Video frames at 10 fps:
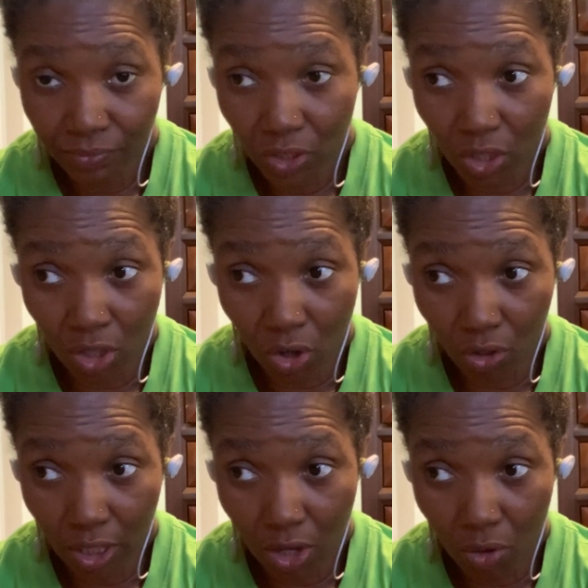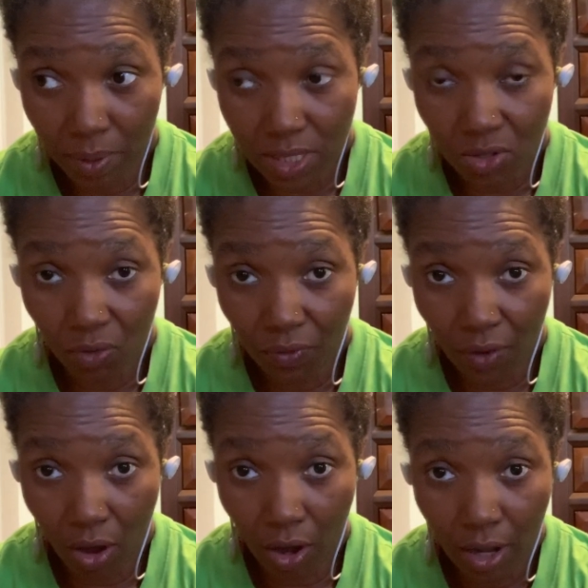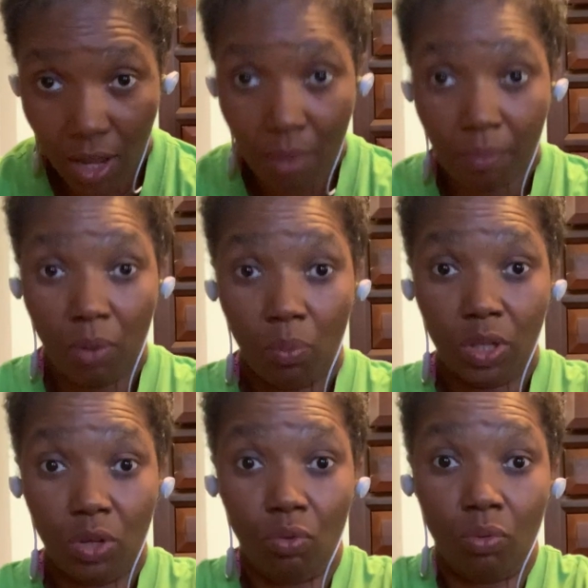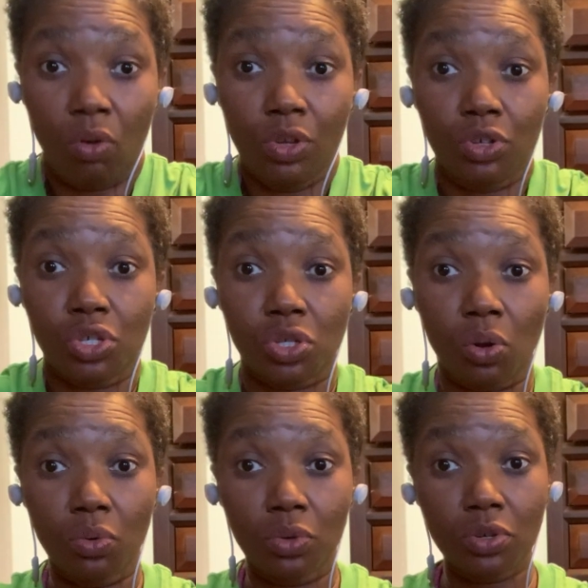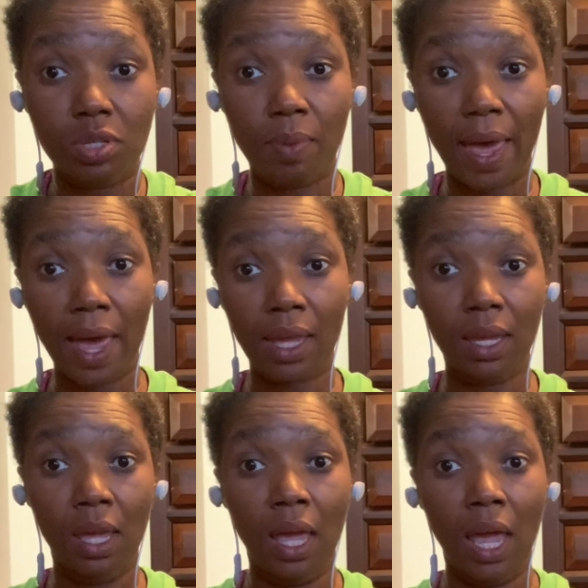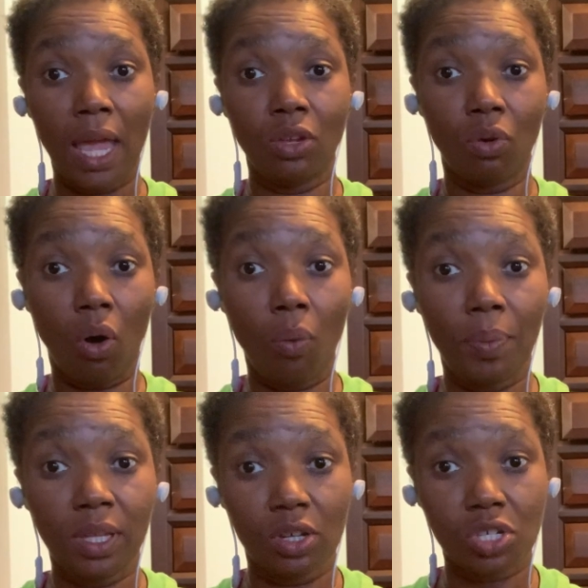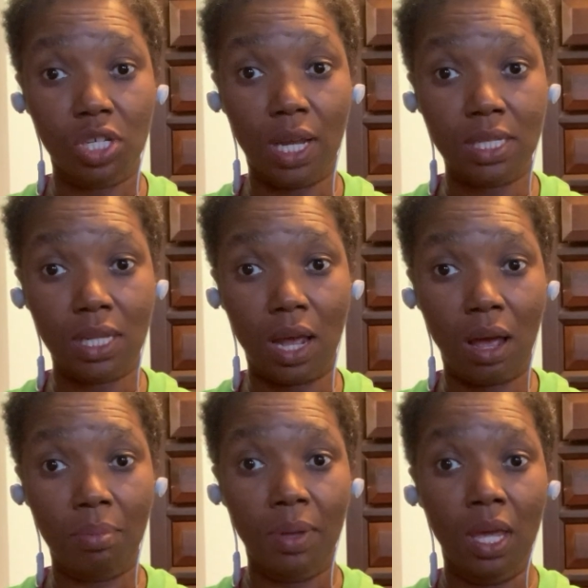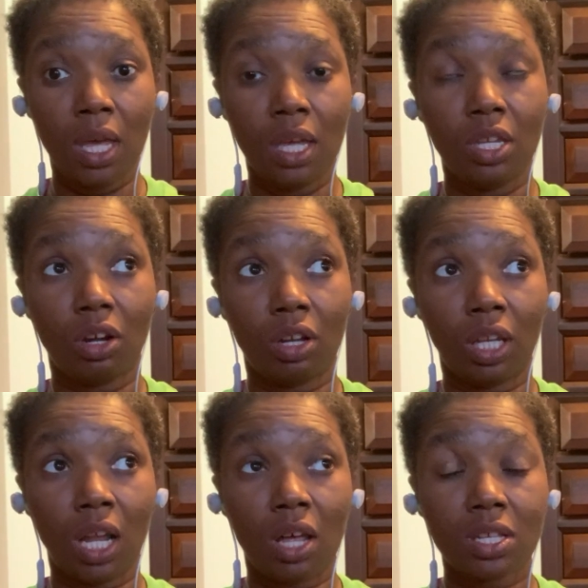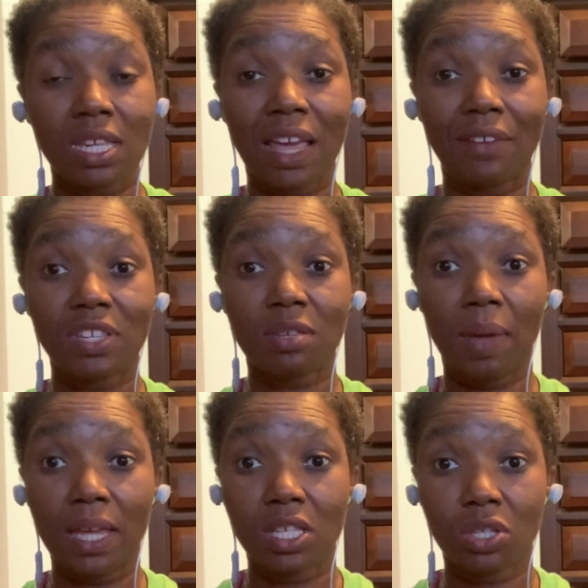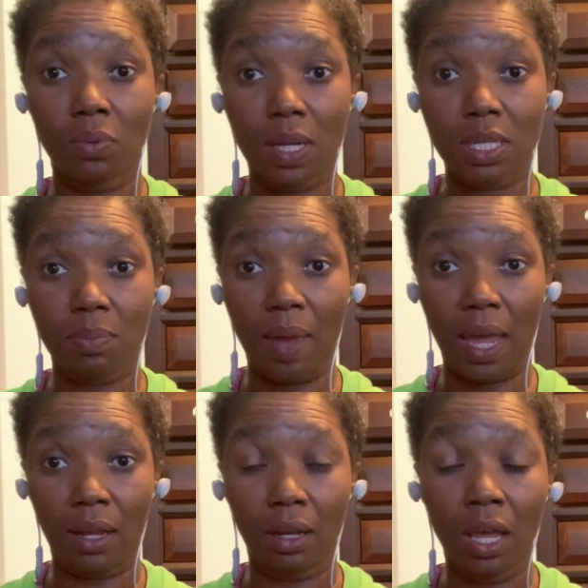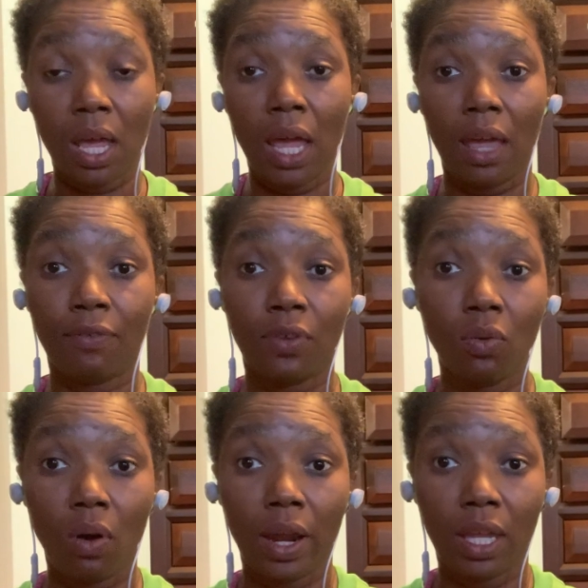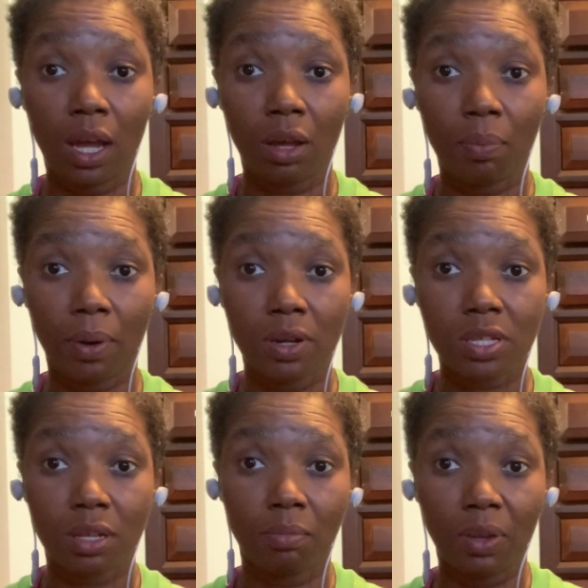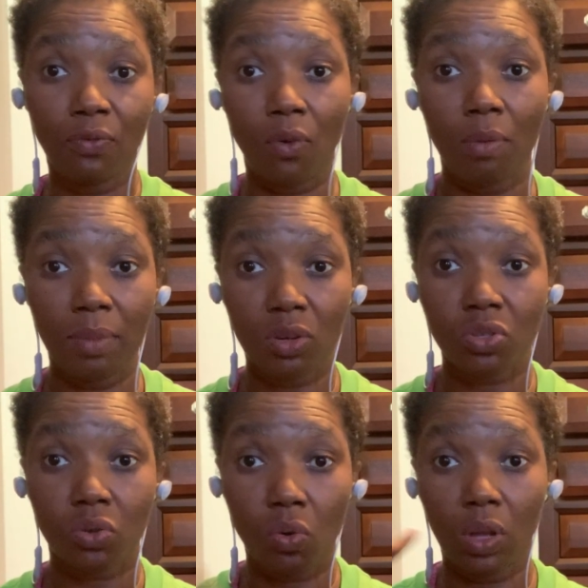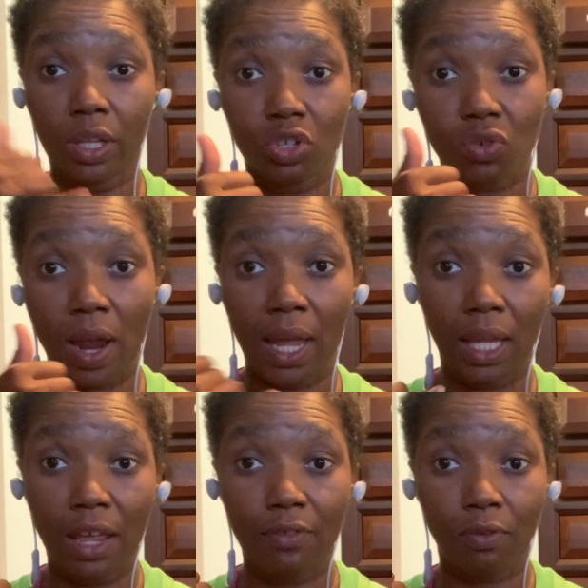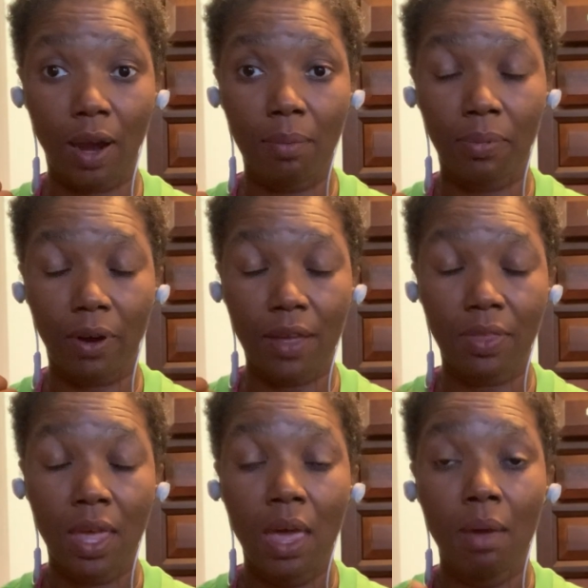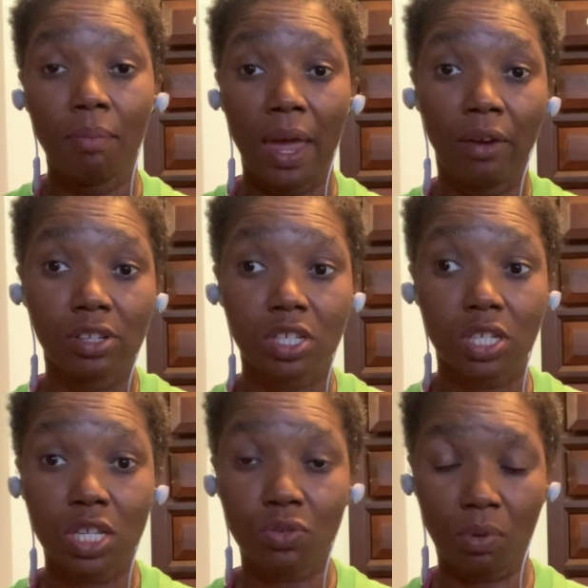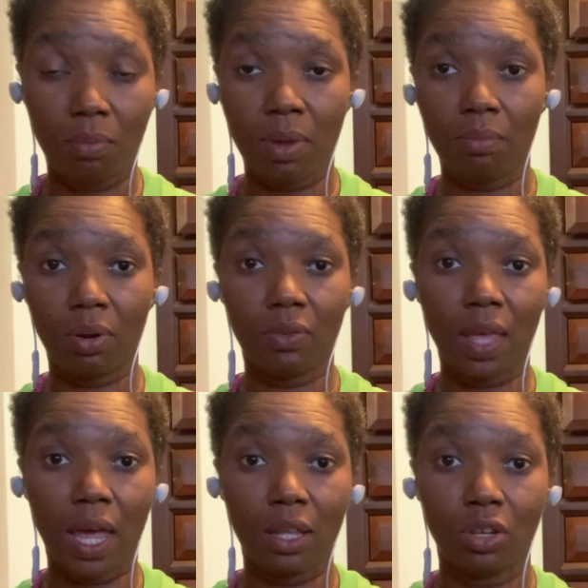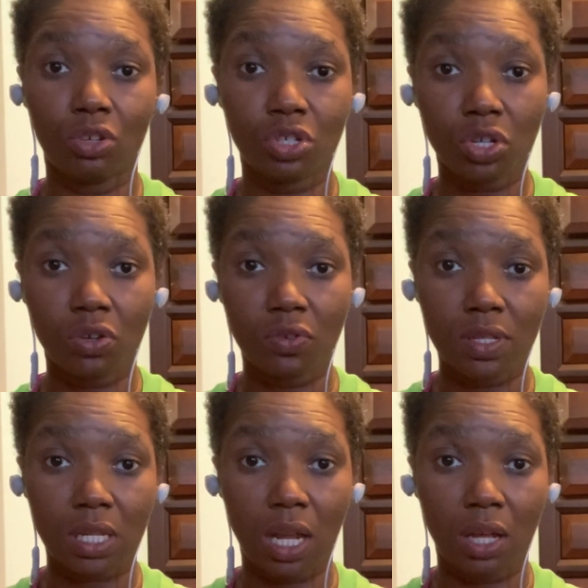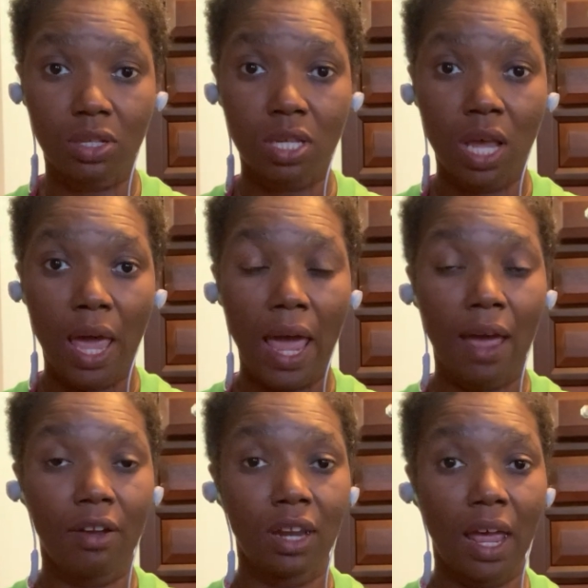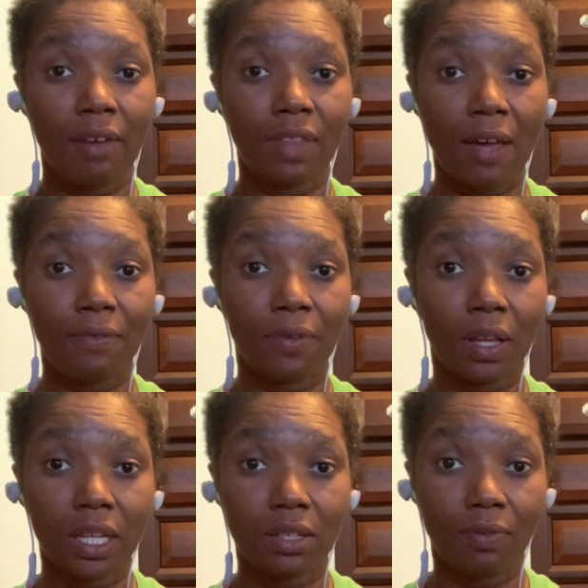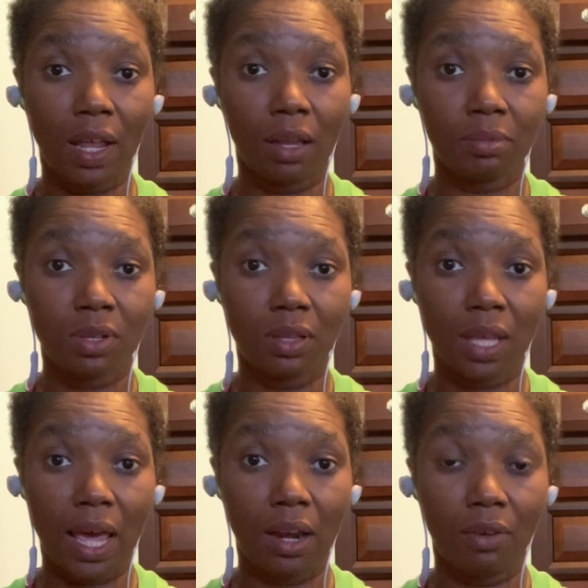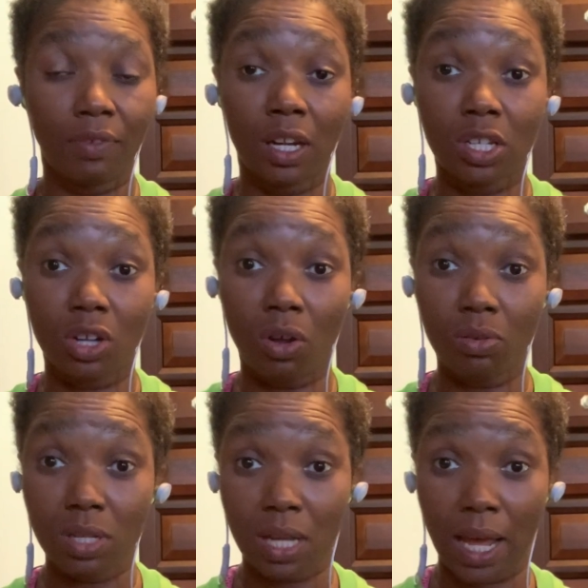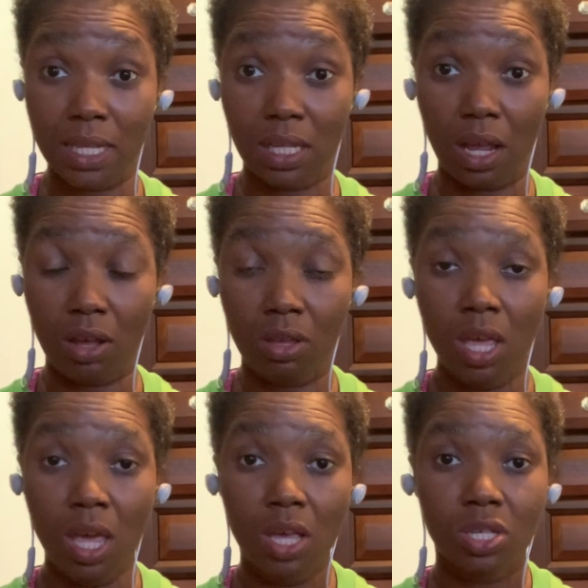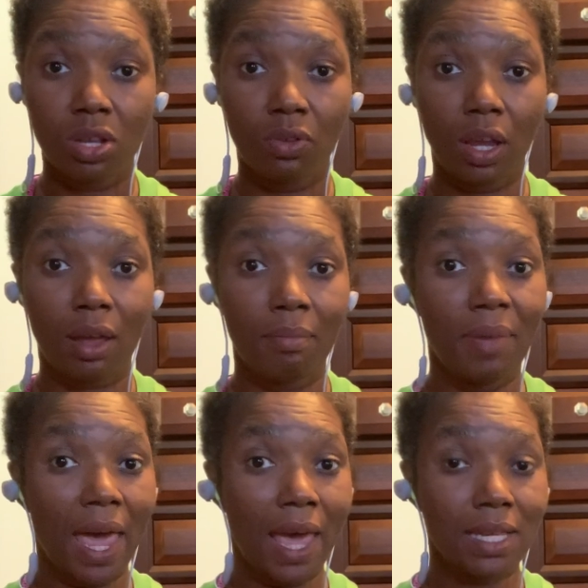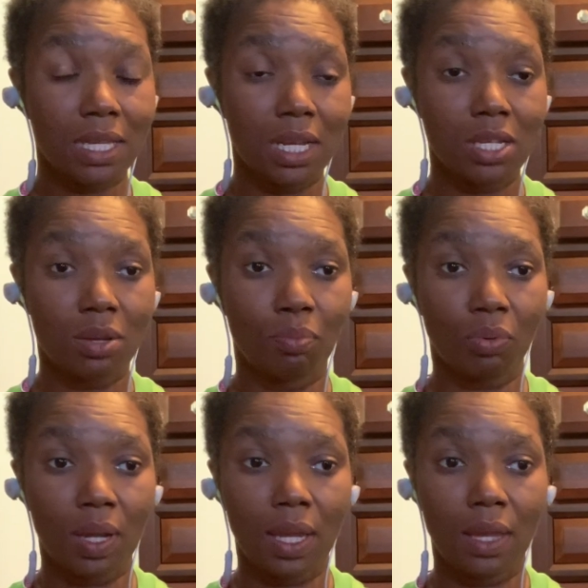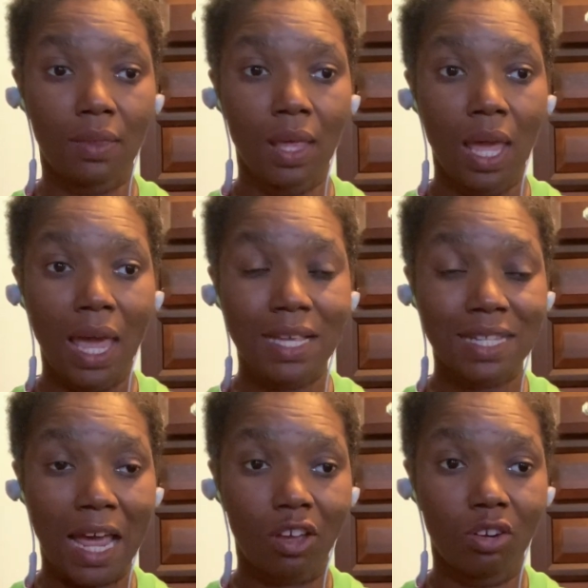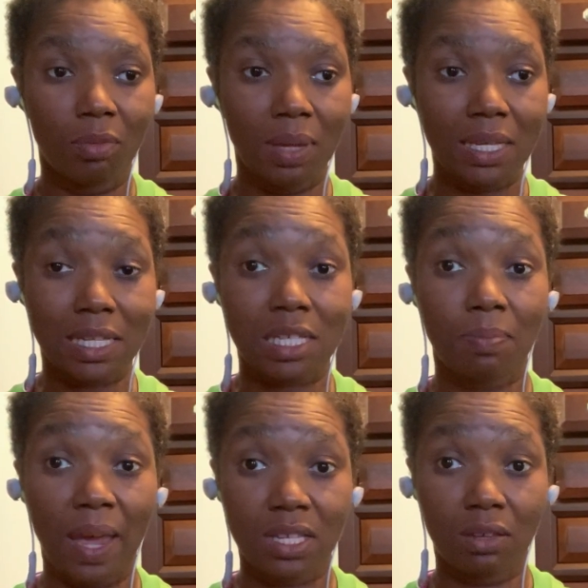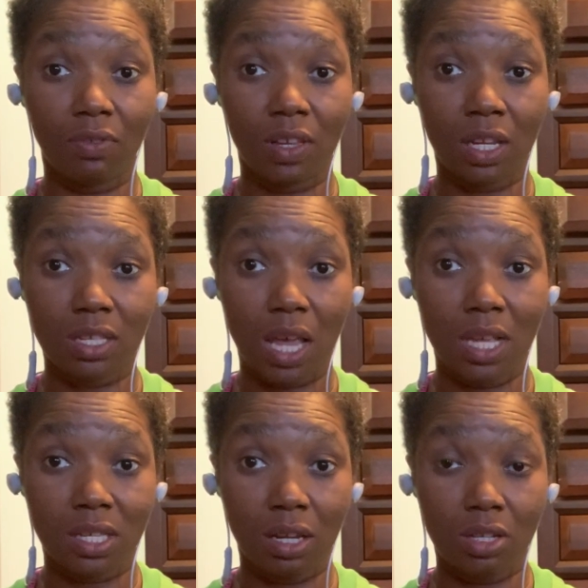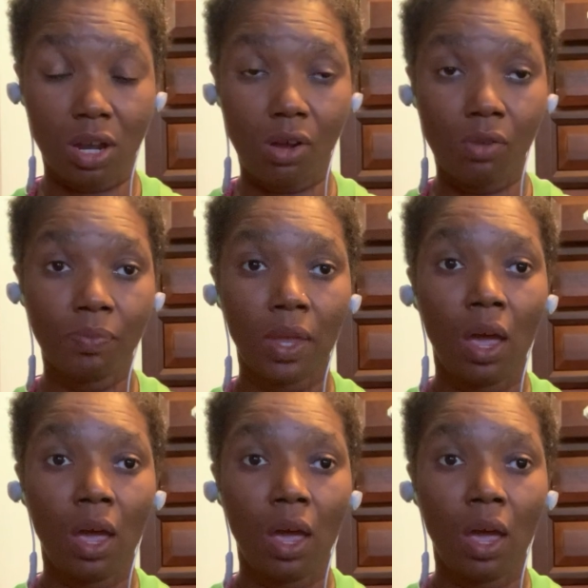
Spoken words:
You can only go but so far. But when you roll your shoulders back and you open your chest up, your lungs have space to expand. If you are a younger person before middle school and you're trying left-right breath, parents, just remember that your children's lungs have not fully developed to that of an adult-sized lung, so their capacity to breathe is not going to be as expansive as an adult.